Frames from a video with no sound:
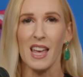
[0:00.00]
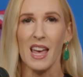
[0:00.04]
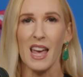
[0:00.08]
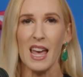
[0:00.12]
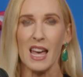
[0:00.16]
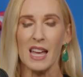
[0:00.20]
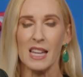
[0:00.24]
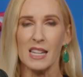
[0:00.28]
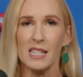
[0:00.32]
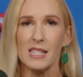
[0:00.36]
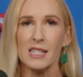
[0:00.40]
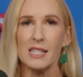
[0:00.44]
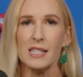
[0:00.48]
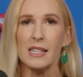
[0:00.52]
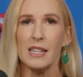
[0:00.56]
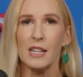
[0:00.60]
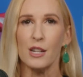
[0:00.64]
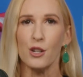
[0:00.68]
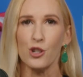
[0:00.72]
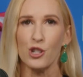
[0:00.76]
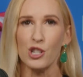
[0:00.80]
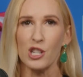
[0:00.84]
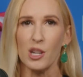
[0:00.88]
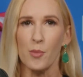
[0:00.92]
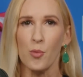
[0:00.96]
and its
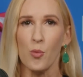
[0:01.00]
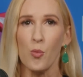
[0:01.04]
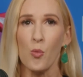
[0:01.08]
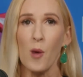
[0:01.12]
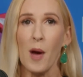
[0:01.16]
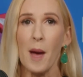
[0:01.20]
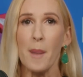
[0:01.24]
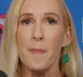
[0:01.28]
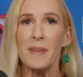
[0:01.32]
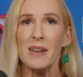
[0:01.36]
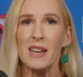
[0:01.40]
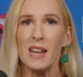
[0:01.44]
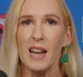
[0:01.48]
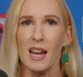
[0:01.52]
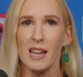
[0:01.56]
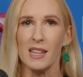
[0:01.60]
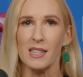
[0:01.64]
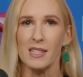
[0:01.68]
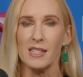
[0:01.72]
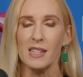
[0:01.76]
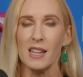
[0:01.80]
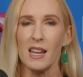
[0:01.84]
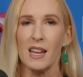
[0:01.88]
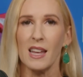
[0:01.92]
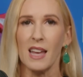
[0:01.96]
leadership
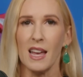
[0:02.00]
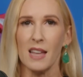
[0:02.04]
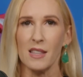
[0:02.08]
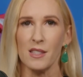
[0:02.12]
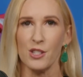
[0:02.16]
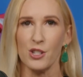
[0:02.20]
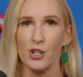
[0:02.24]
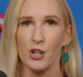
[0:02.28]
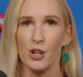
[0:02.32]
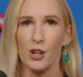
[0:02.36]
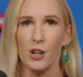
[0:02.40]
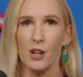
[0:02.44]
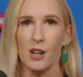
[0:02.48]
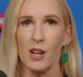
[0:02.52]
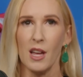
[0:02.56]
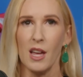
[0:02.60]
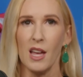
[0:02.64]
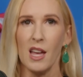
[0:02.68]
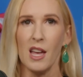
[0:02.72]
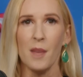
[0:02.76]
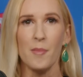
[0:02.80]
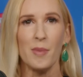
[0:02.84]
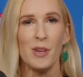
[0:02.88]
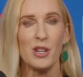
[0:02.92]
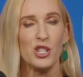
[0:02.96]
weaponized against her,
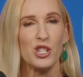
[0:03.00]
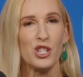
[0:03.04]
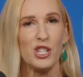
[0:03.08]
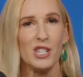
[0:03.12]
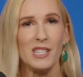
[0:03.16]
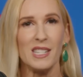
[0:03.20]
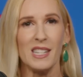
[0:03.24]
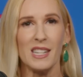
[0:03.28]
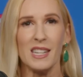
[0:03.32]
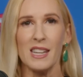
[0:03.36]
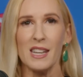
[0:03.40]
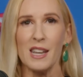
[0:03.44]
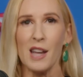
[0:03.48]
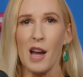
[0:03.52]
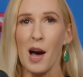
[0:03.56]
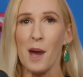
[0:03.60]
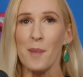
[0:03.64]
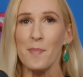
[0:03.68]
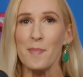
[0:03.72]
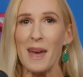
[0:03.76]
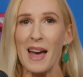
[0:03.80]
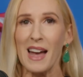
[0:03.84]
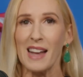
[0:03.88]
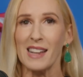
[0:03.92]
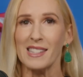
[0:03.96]
but she did
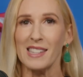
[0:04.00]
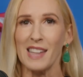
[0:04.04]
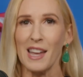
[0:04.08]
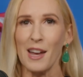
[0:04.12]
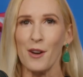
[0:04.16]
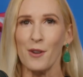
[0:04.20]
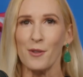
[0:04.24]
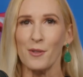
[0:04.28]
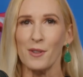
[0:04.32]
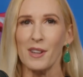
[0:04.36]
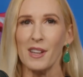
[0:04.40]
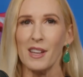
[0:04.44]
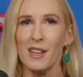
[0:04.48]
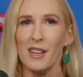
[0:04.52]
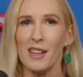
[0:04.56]
not back down.